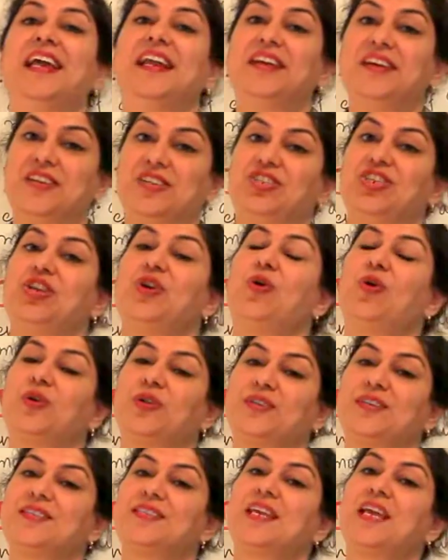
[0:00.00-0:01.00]
energy
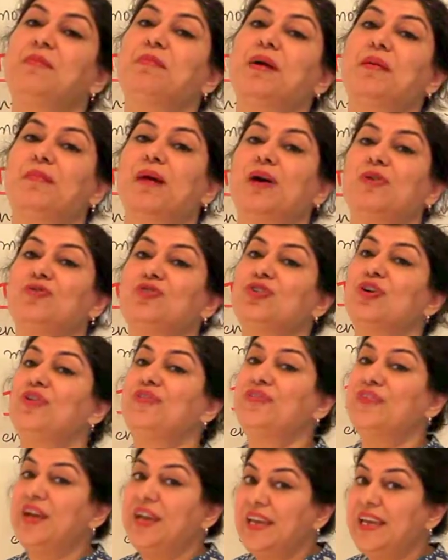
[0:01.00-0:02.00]
or the same amount
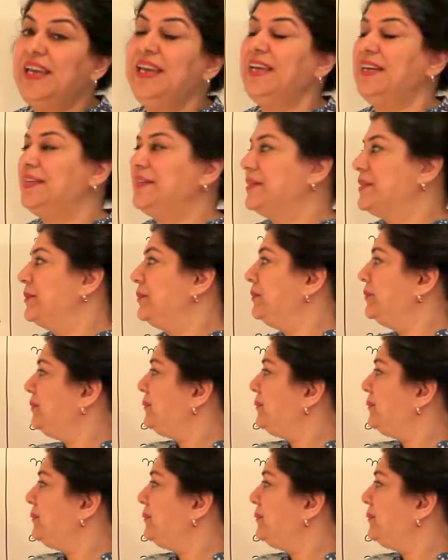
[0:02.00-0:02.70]
of heat.